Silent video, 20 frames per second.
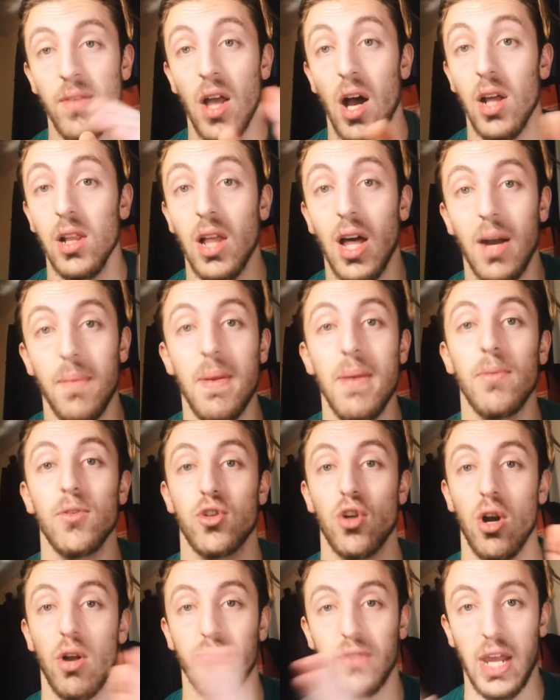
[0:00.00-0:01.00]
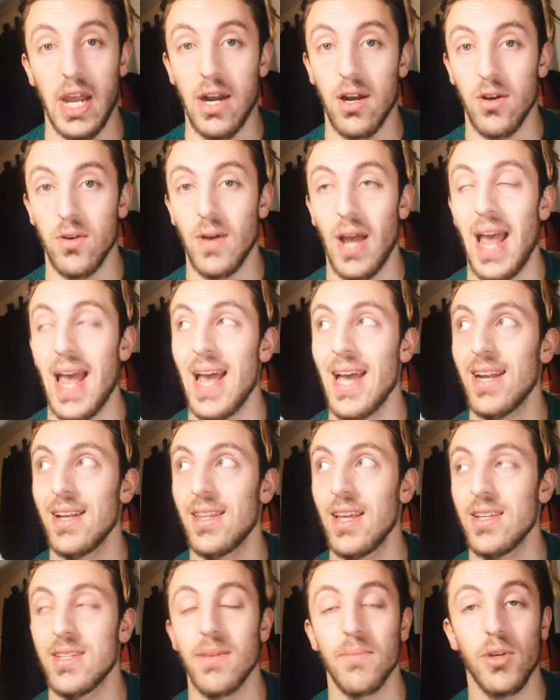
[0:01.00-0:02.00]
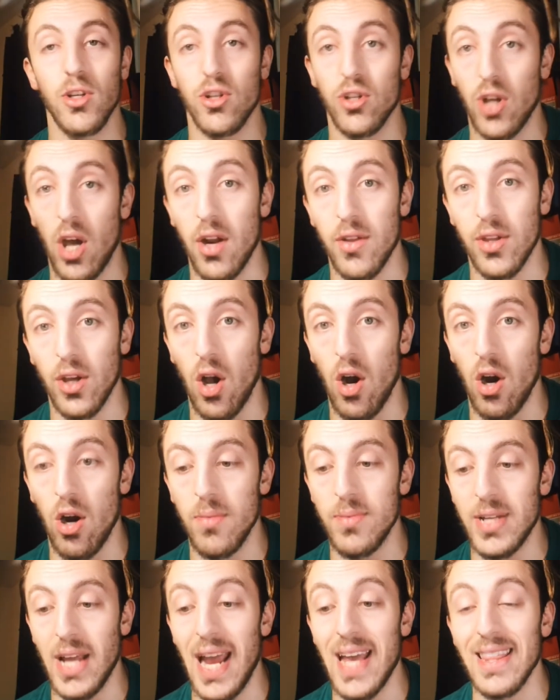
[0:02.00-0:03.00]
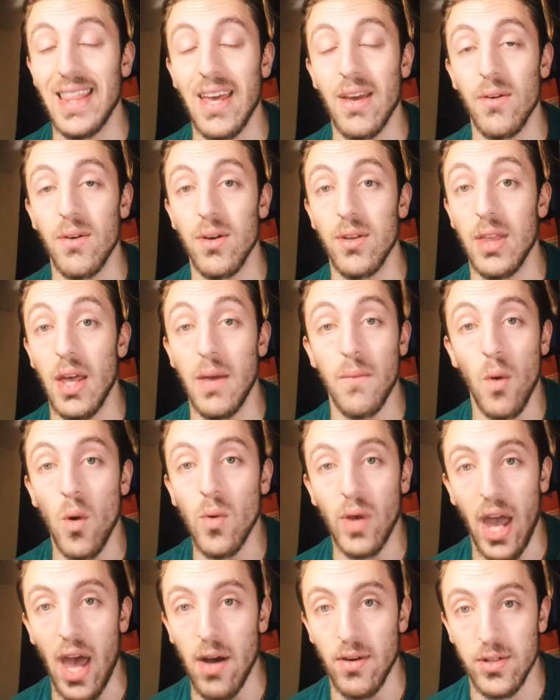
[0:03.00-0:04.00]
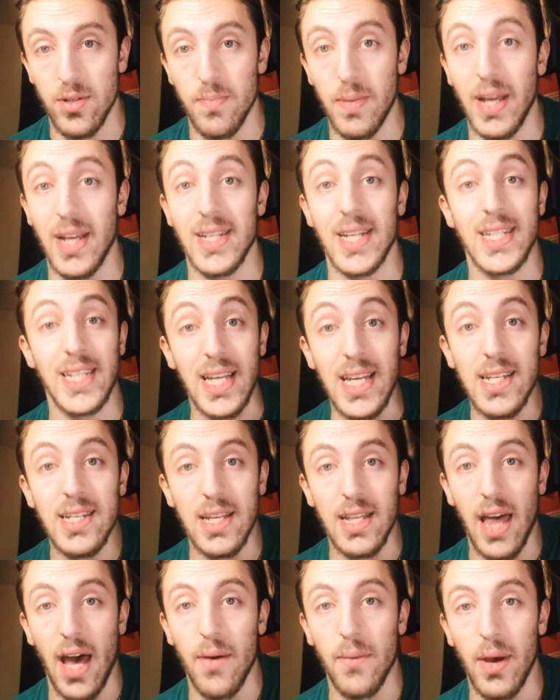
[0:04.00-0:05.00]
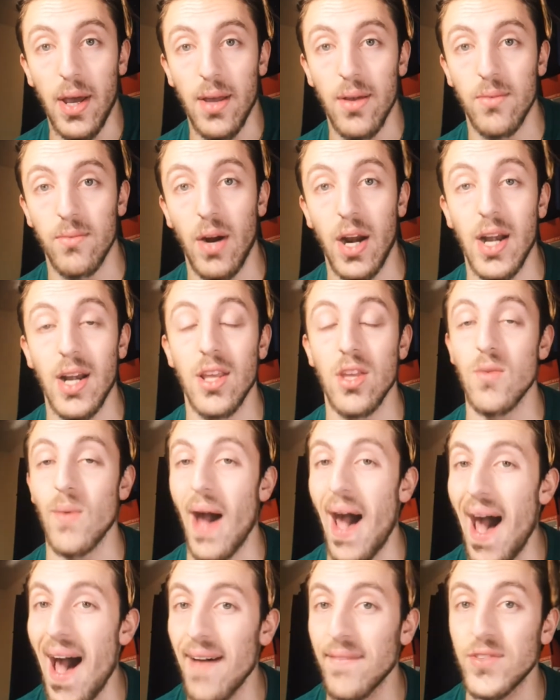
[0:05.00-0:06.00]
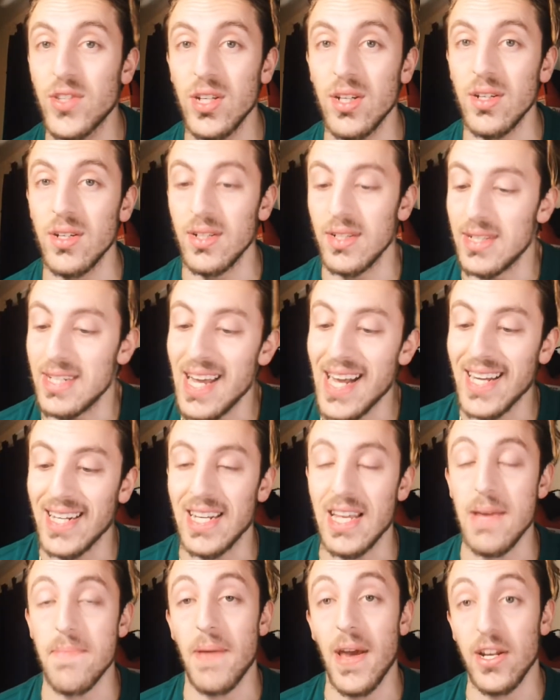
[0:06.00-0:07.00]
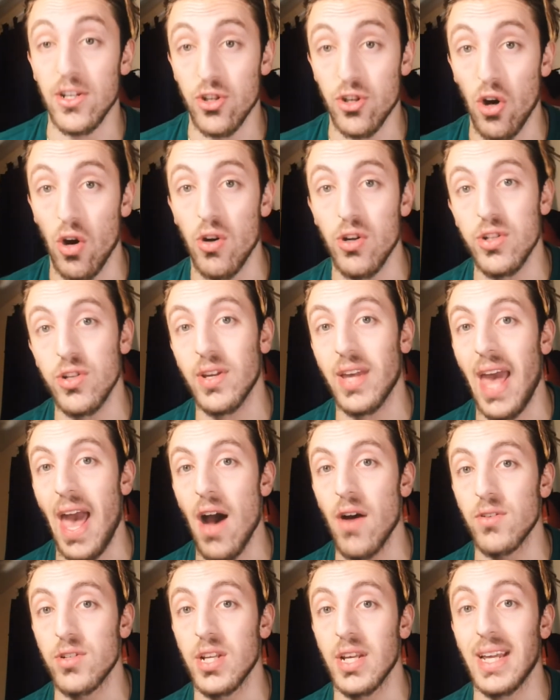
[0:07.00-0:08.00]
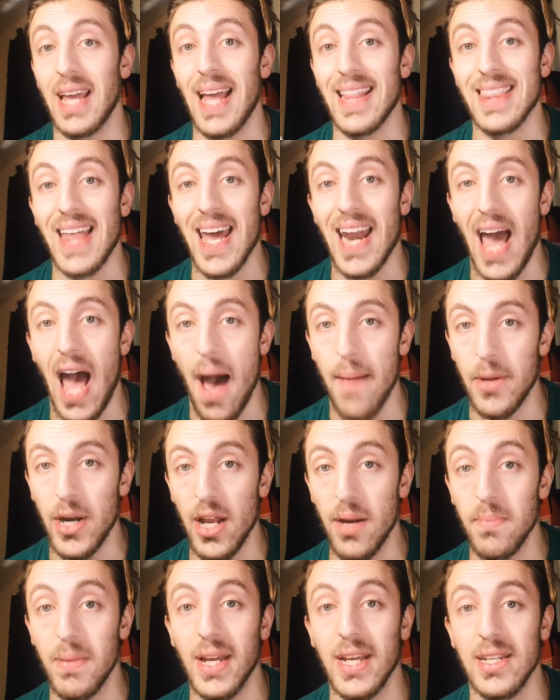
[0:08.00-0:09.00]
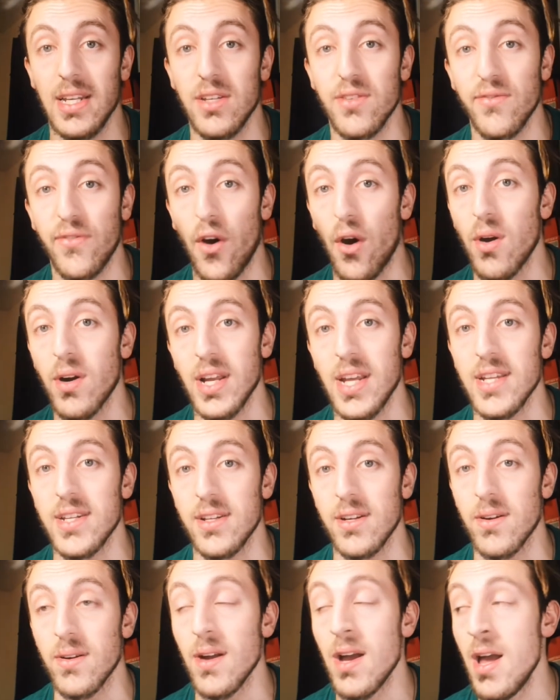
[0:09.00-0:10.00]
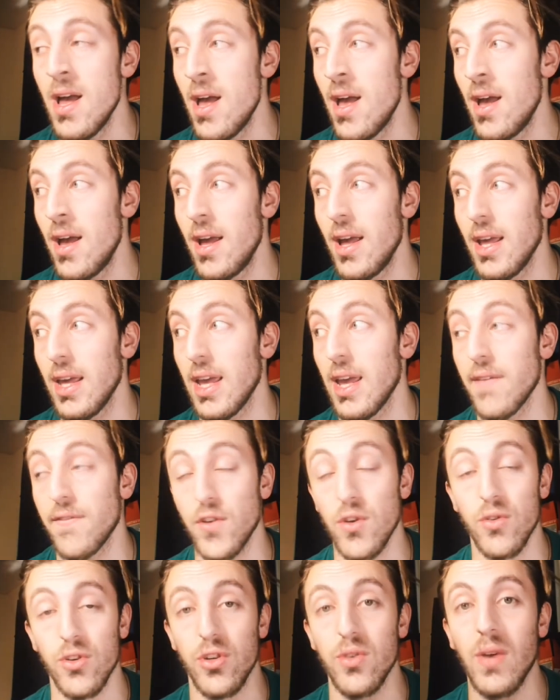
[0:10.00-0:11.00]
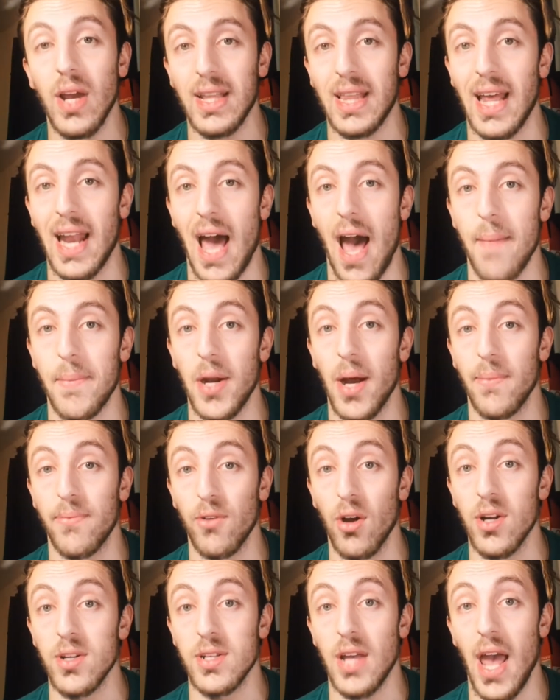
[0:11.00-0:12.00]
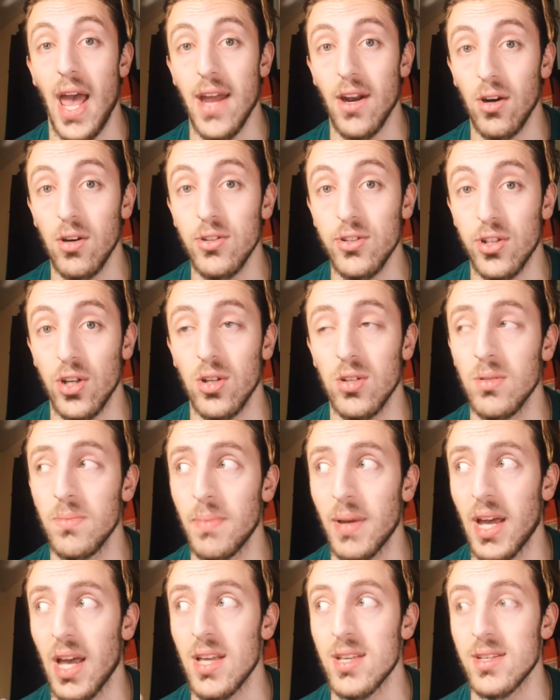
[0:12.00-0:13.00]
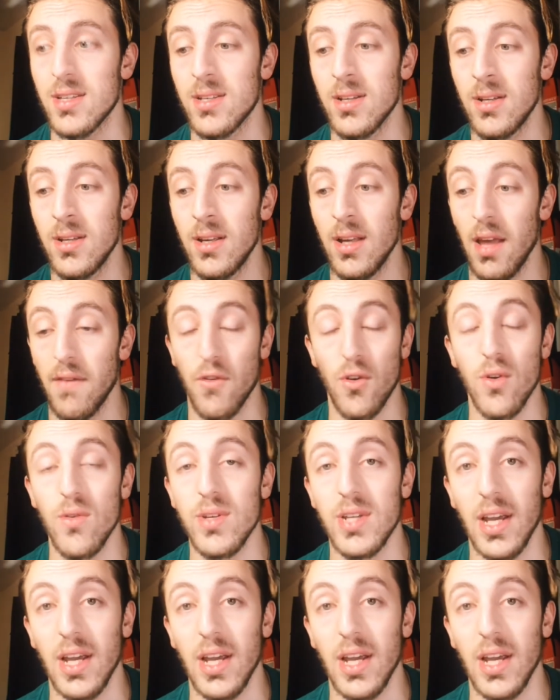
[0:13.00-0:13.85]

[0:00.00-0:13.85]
a lot of people start off keto and they simply just cut out the carbs and they they won't count because it's easy that way right you have to dig deep and start to count get that habit in because it's far easier if you do get that habit up front and also because if you're using